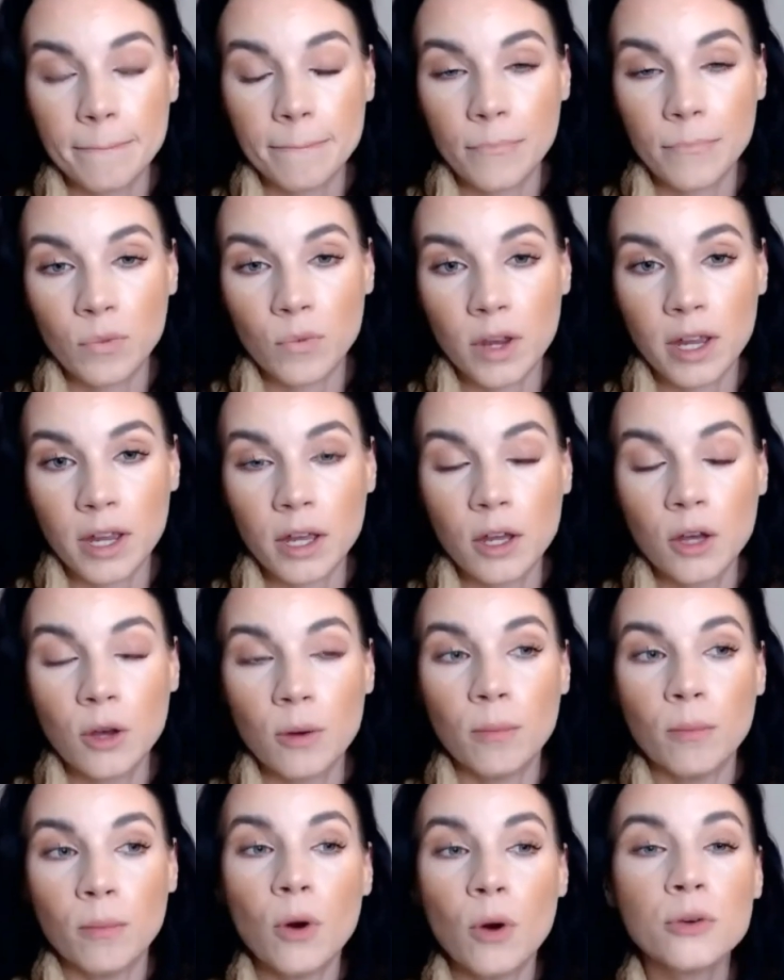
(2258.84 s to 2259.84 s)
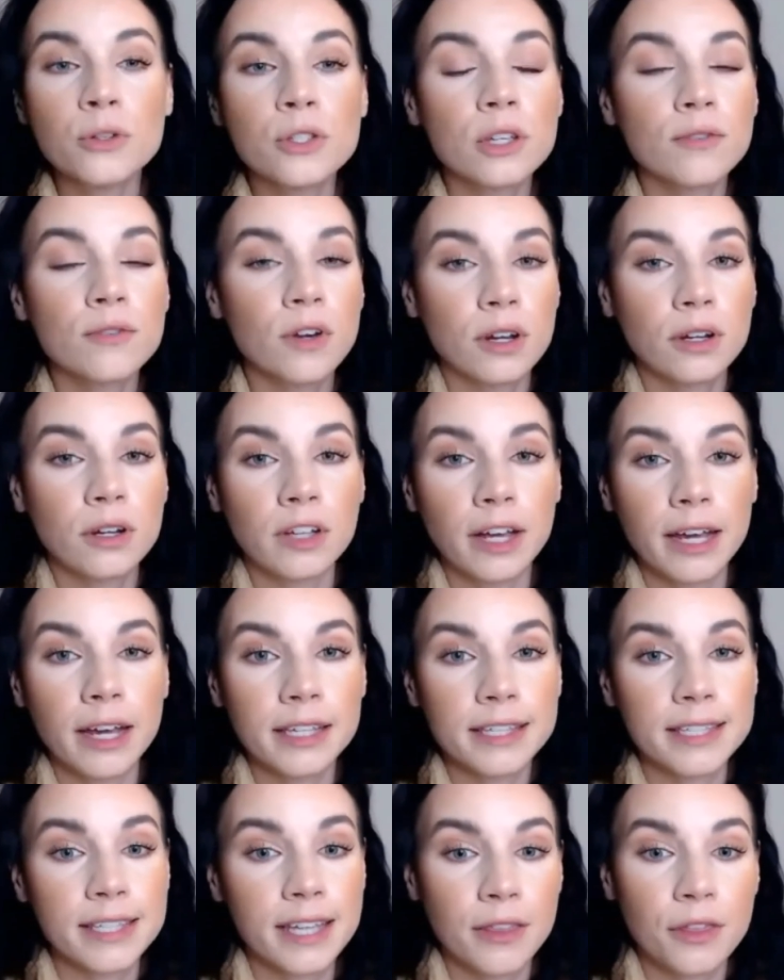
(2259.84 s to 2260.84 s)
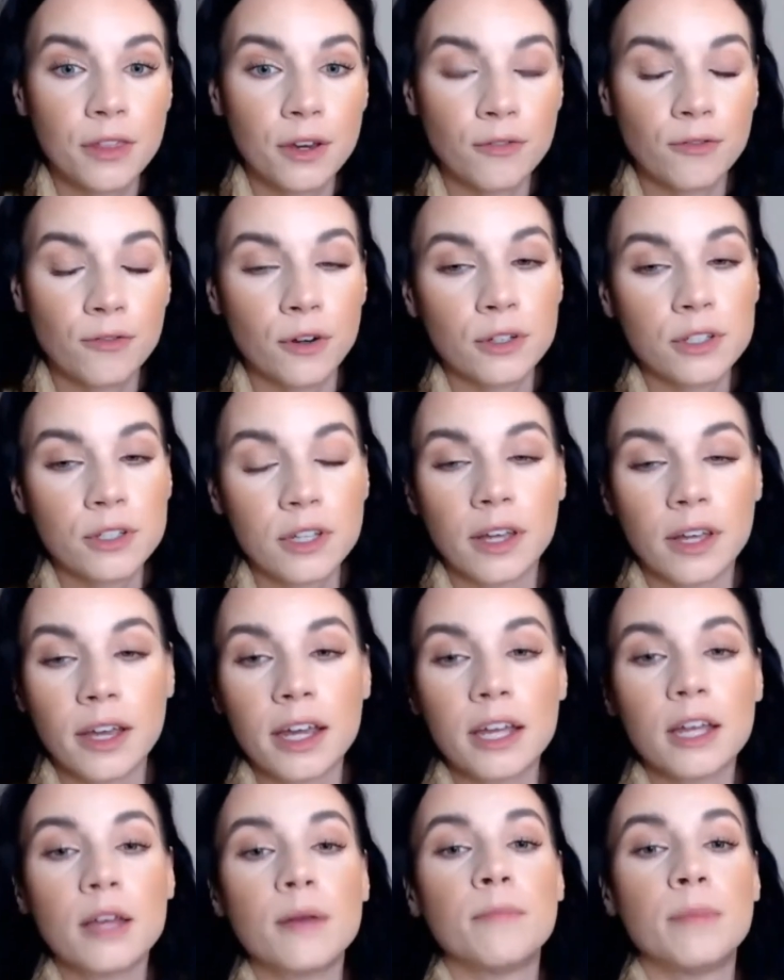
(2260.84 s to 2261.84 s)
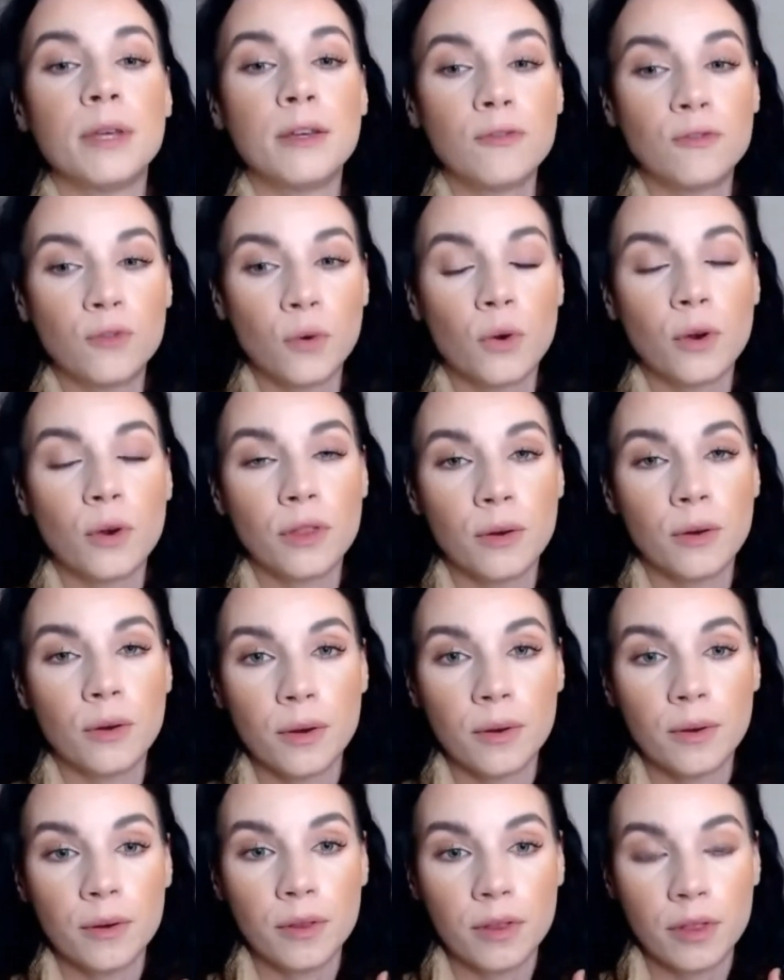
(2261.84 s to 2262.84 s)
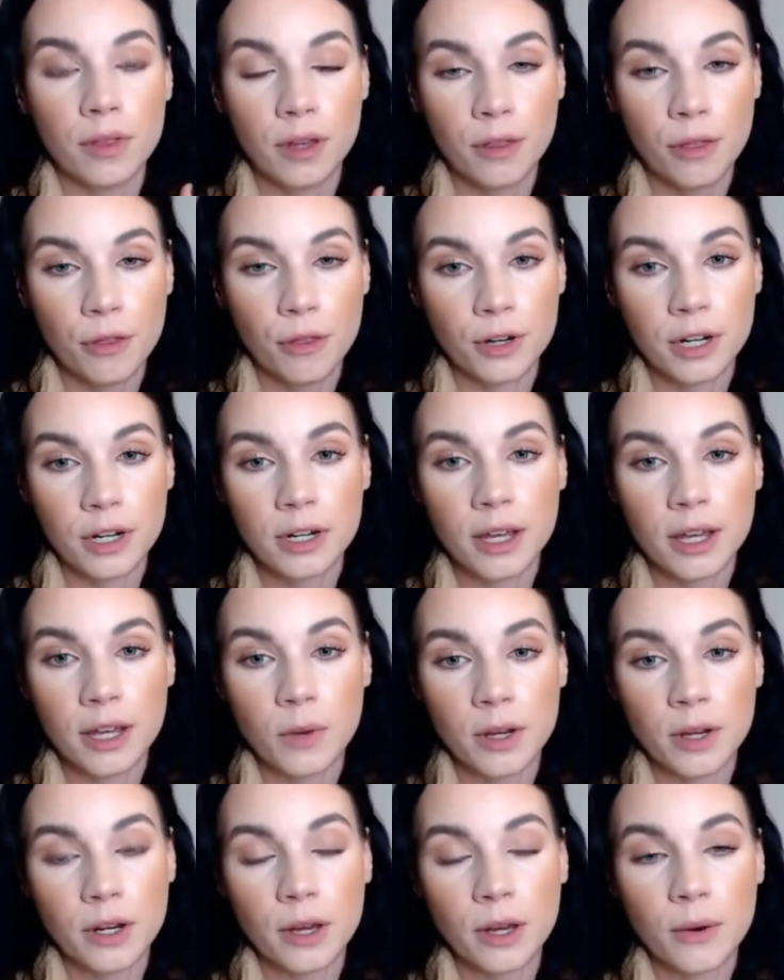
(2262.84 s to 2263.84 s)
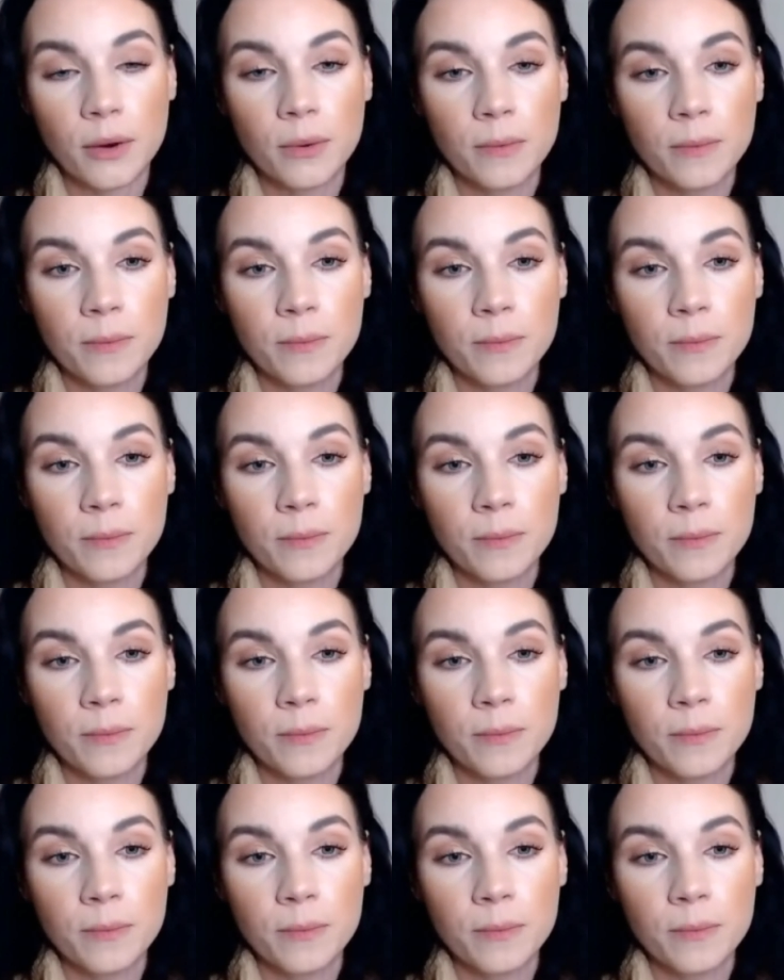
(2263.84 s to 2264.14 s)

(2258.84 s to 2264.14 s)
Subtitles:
right? Most of our clients get their first client before the 30-day window.